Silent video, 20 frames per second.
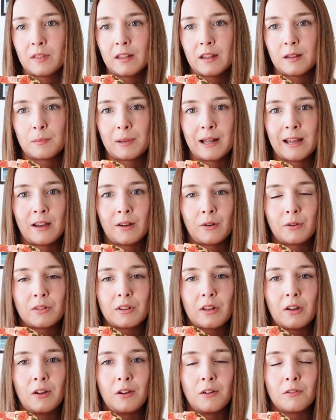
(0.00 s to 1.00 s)
with this
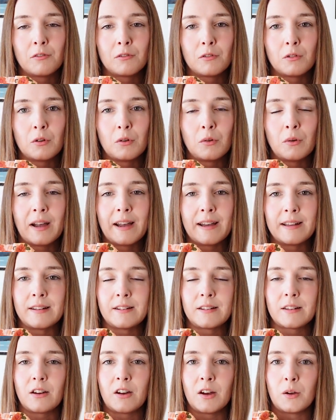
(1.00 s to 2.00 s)
blouse overall,
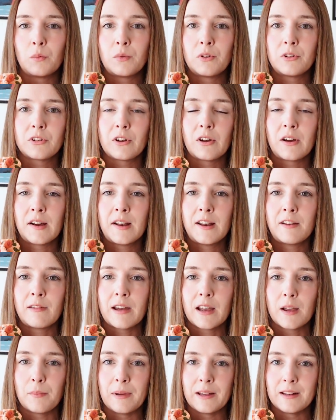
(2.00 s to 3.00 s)
and I would highly
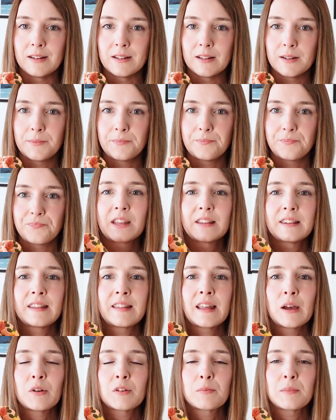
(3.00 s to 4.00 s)
recommend it. So
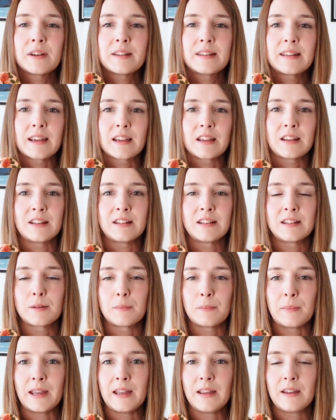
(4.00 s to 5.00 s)
that was my second
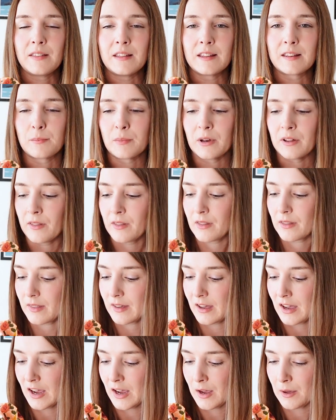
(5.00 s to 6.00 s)
make this month,
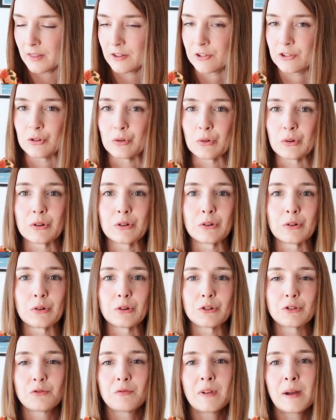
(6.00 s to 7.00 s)
uh, the chalk and
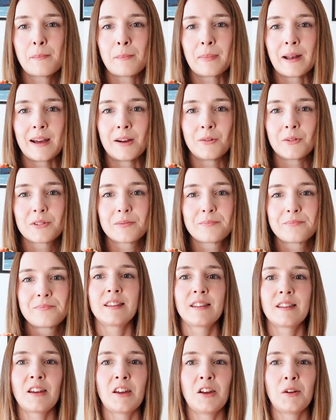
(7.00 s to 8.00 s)
notch wren blouse.
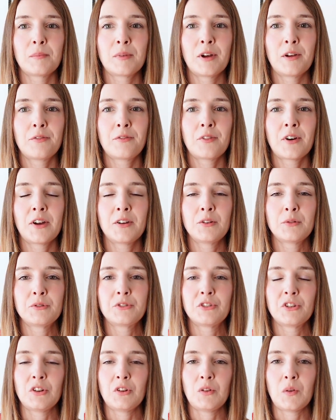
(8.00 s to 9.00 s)
So, my final
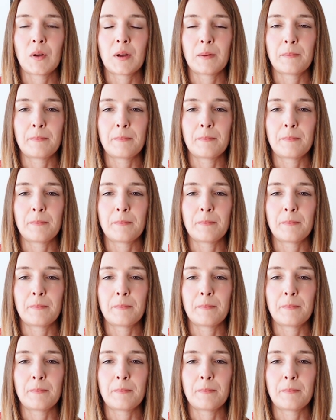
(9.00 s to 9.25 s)
two